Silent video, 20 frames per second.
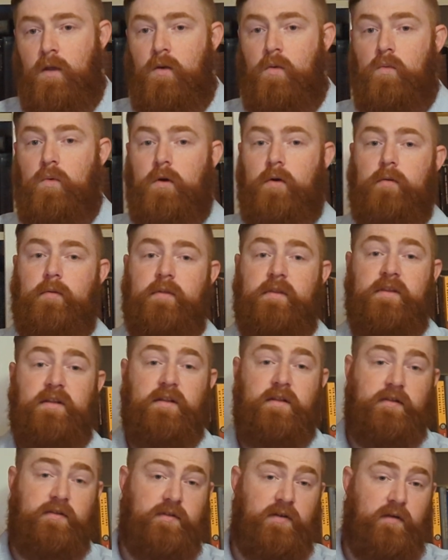Well, the
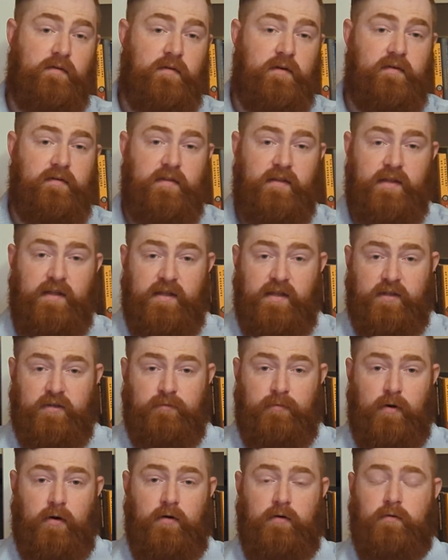discovery of the Higgs
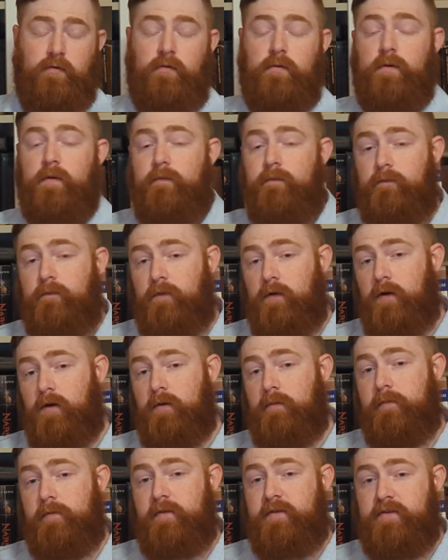particle
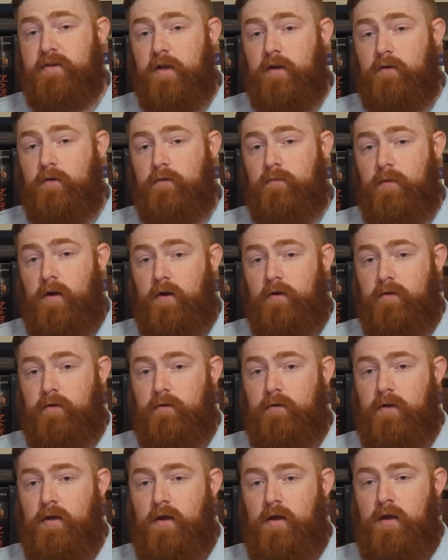confirmed the standard model.
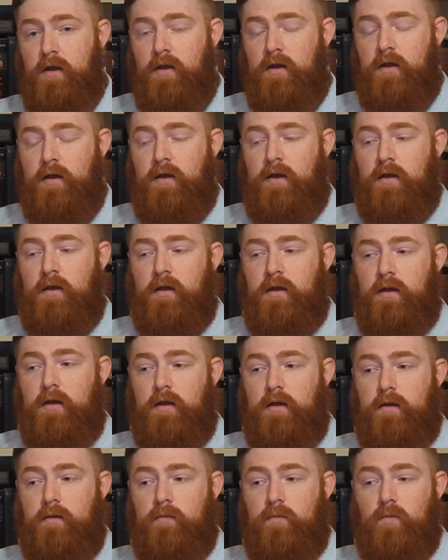
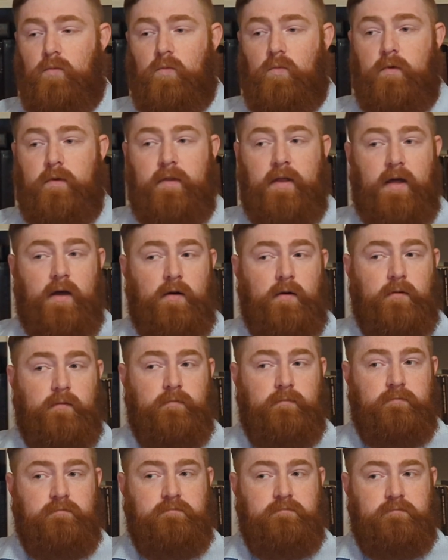Without
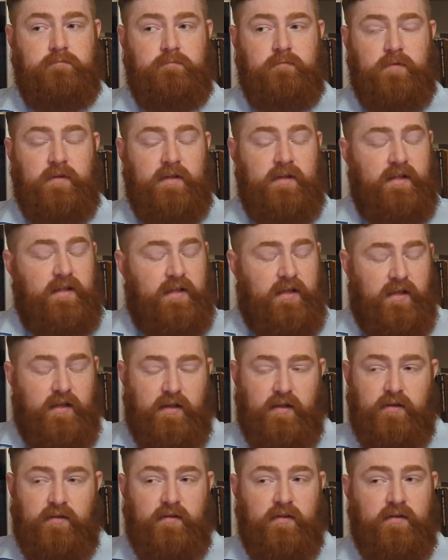the
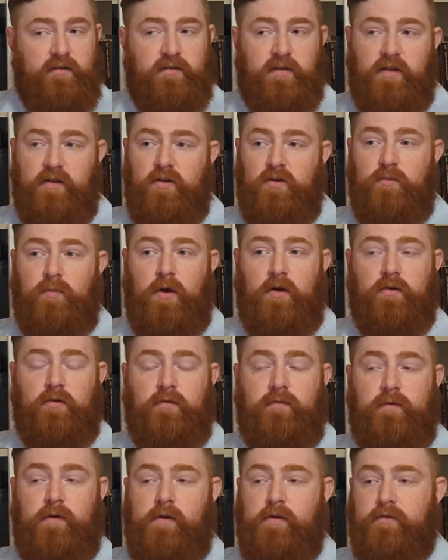Higgs, the standard model
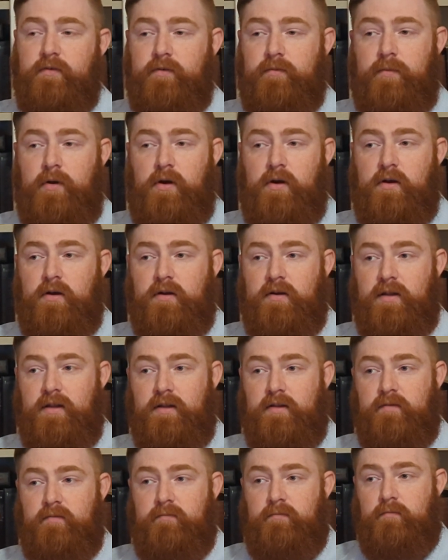falls apart
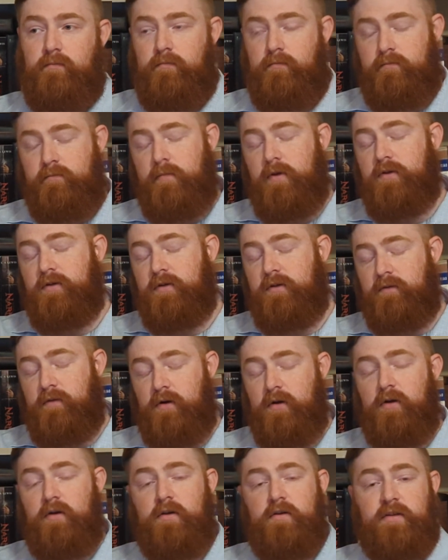in most of our
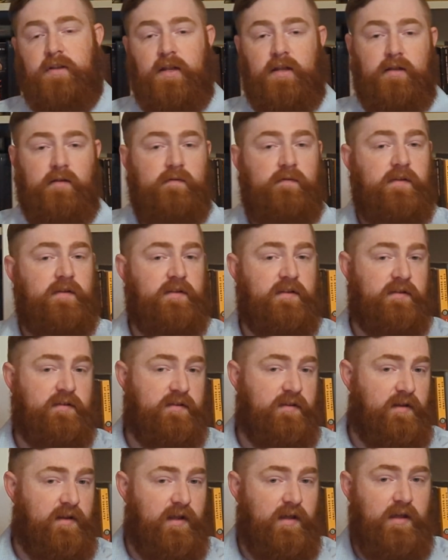understanding of physics
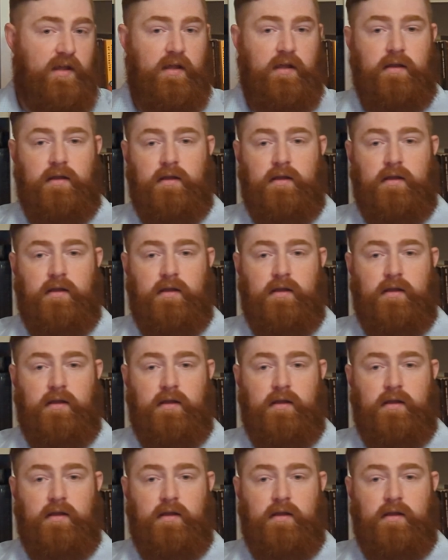today.